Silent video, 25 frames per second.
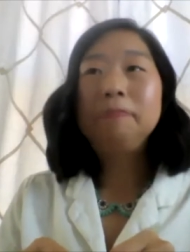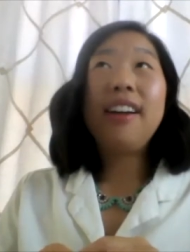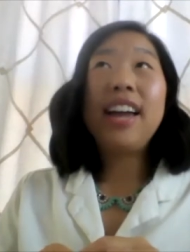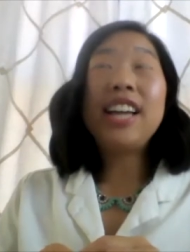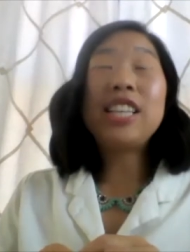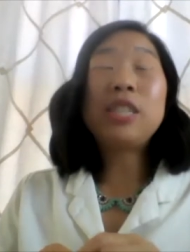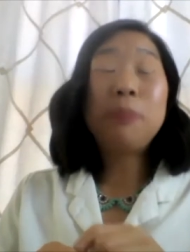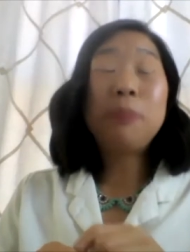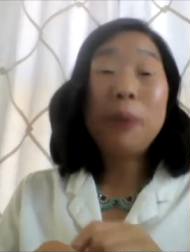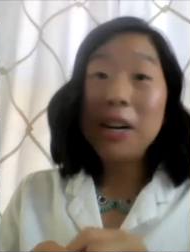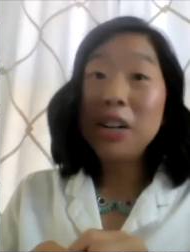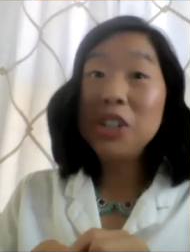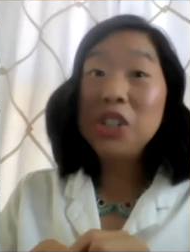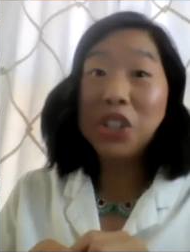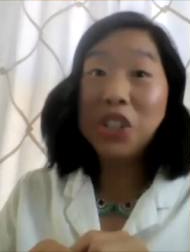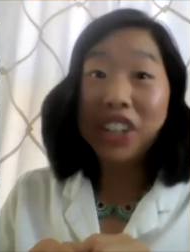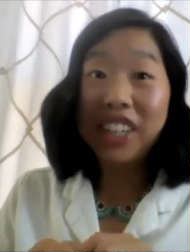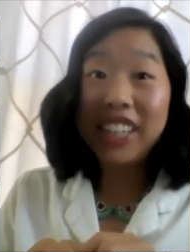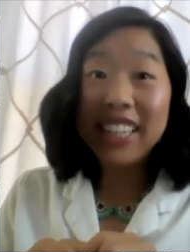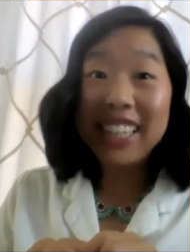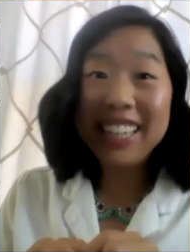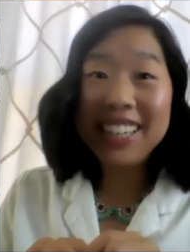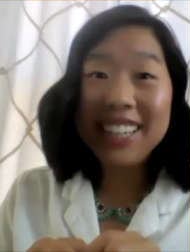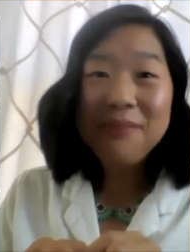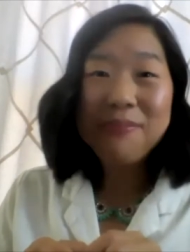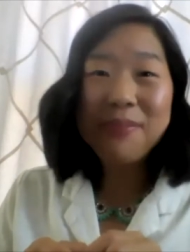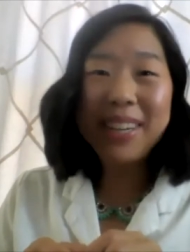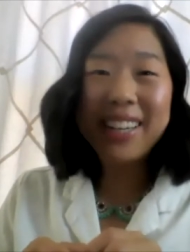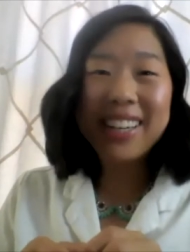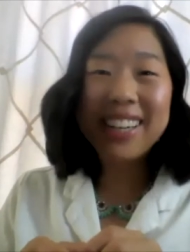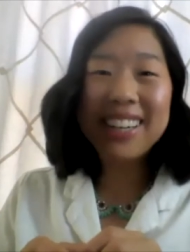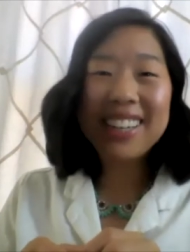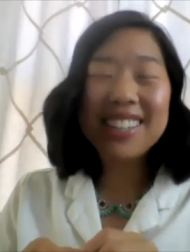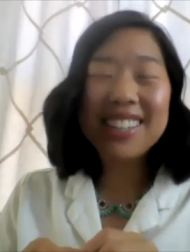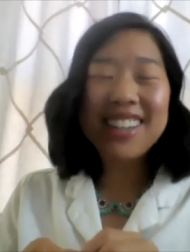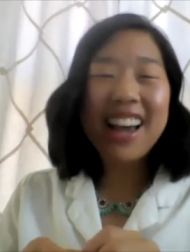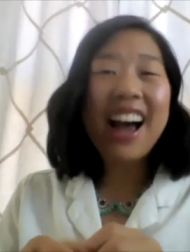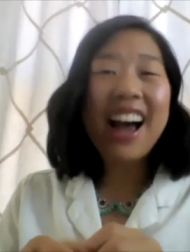it's been a journey
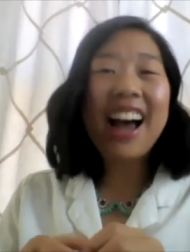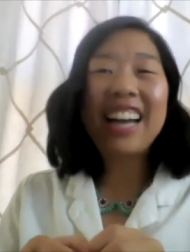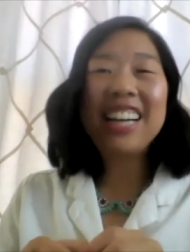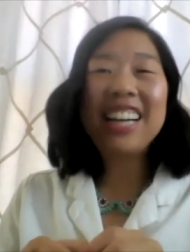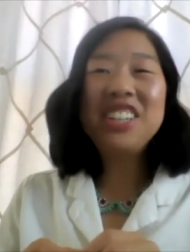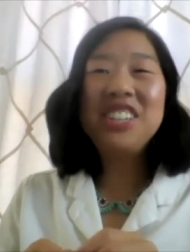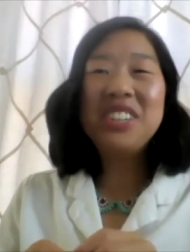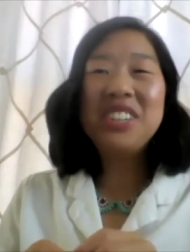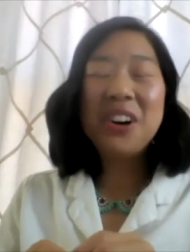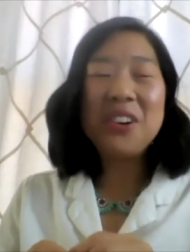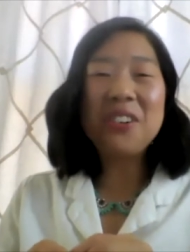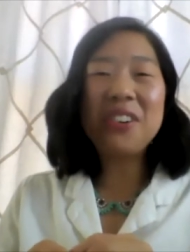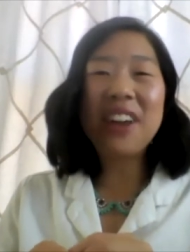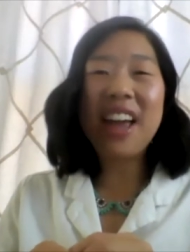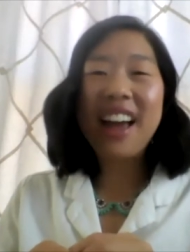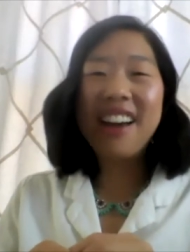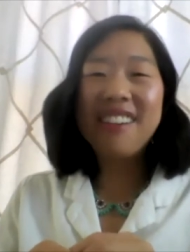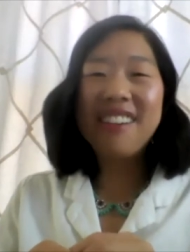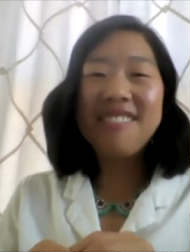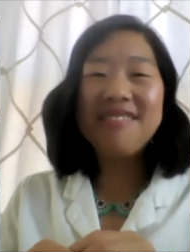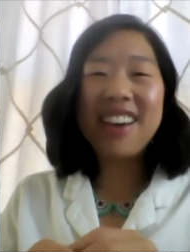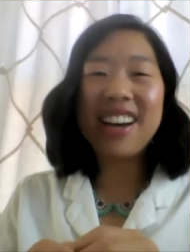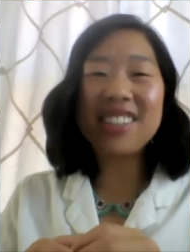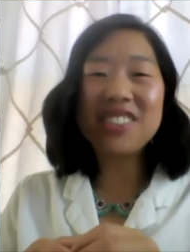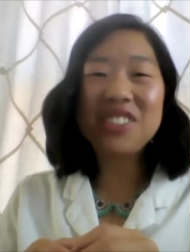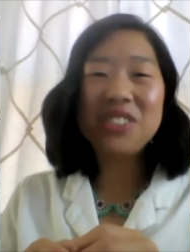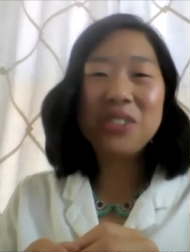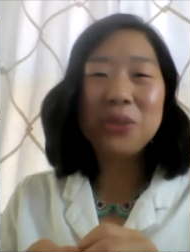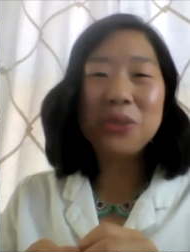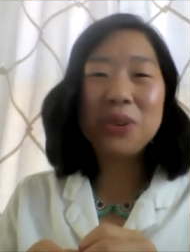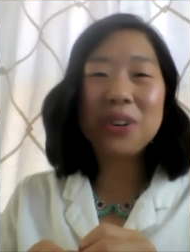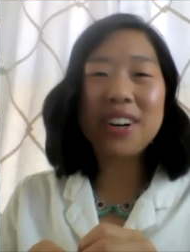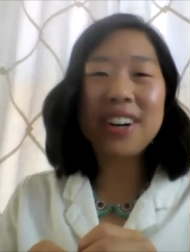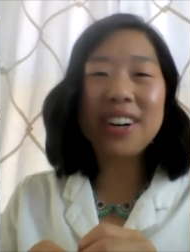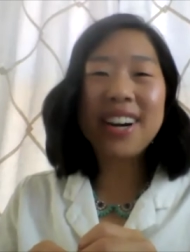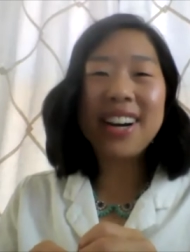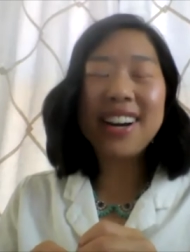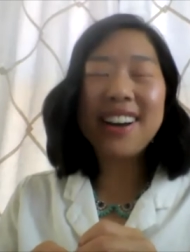because i don't have that
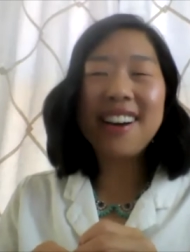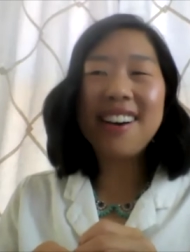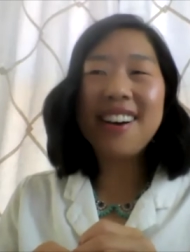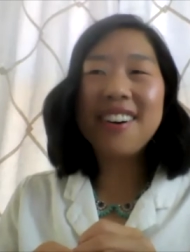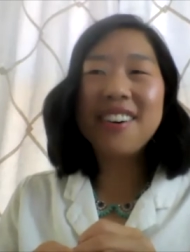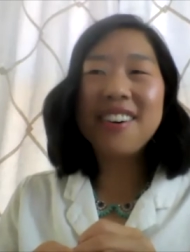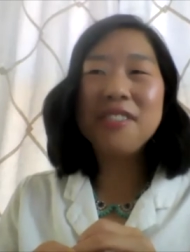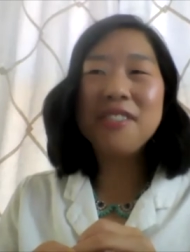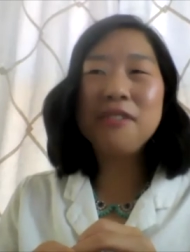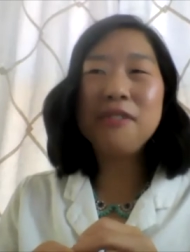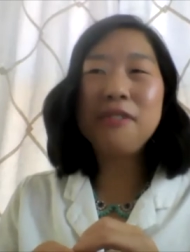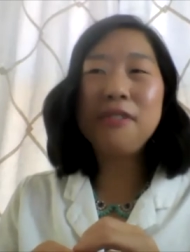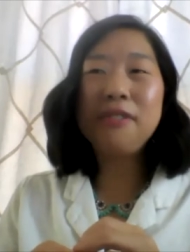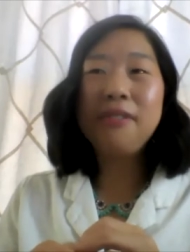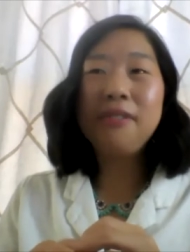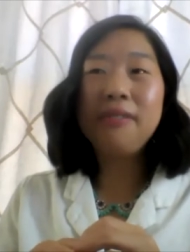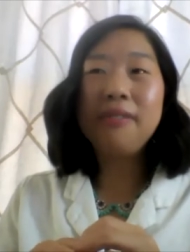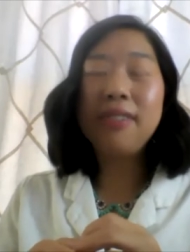story of